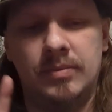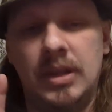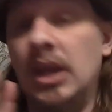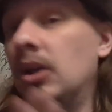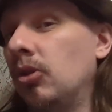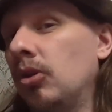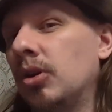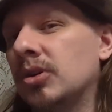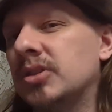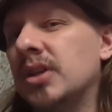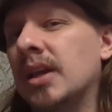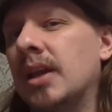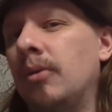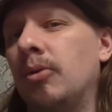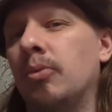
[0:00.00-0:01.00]
it looks
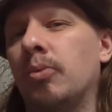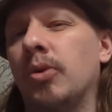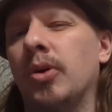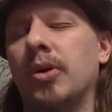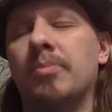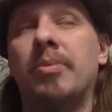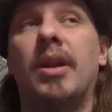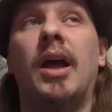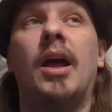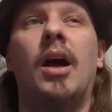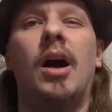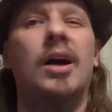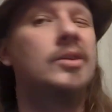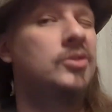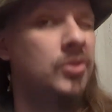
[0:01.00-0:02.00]
like it would work, but I
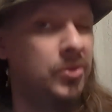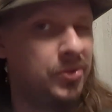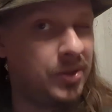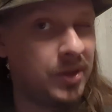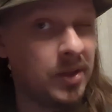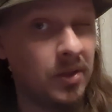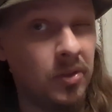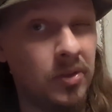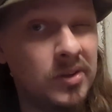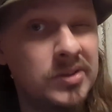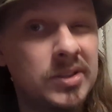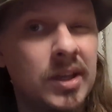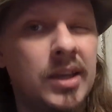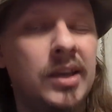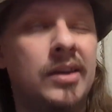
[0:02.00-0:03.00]
also think it
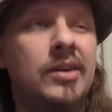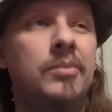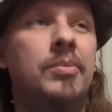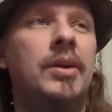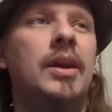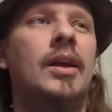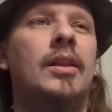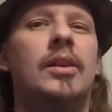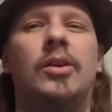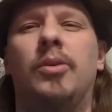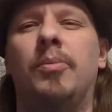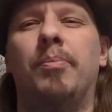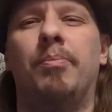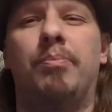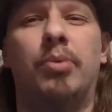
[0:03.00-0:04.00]
looks like it could be a
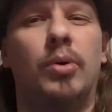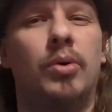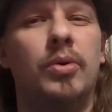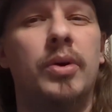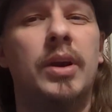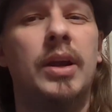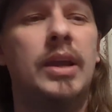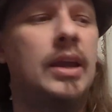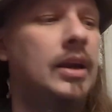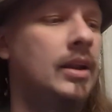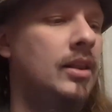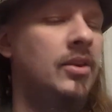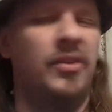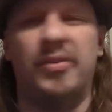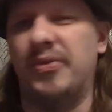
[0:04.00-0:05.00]
little boring and
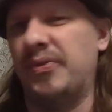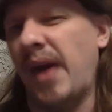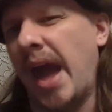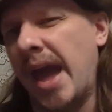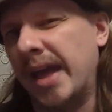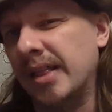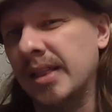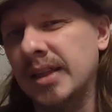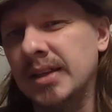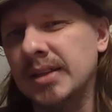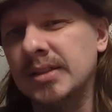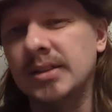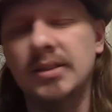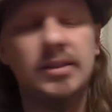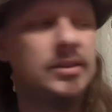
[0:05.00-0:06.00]
a little
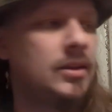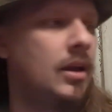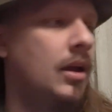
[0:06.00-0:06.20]
fangless.